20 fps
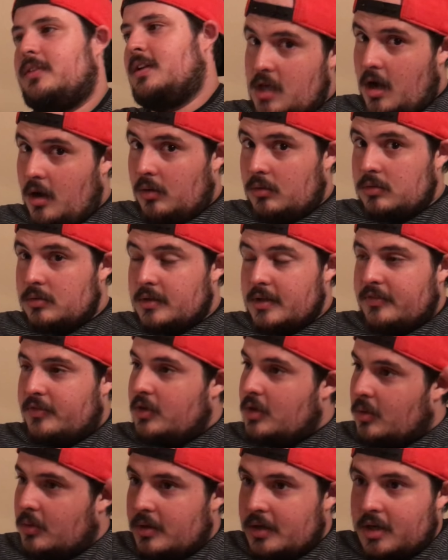So, if
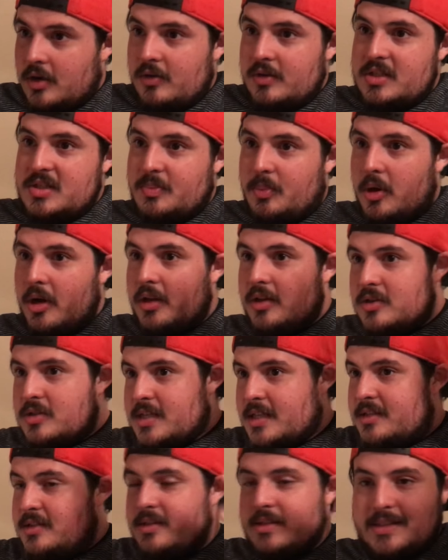you don't want to go into
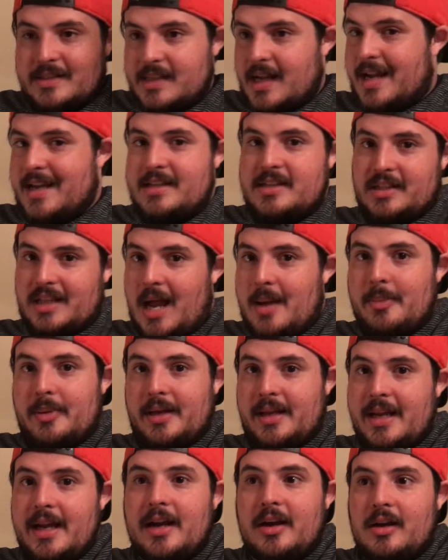spoilers, I guess stop
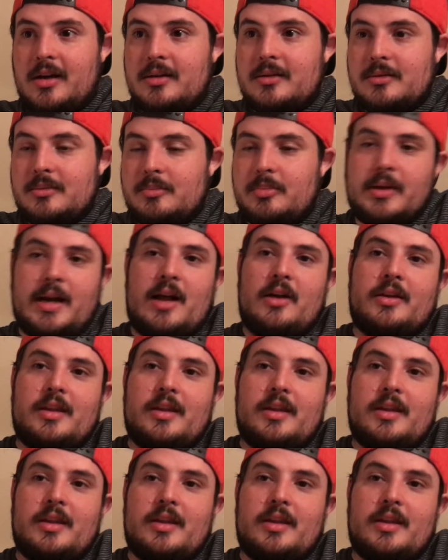it here. But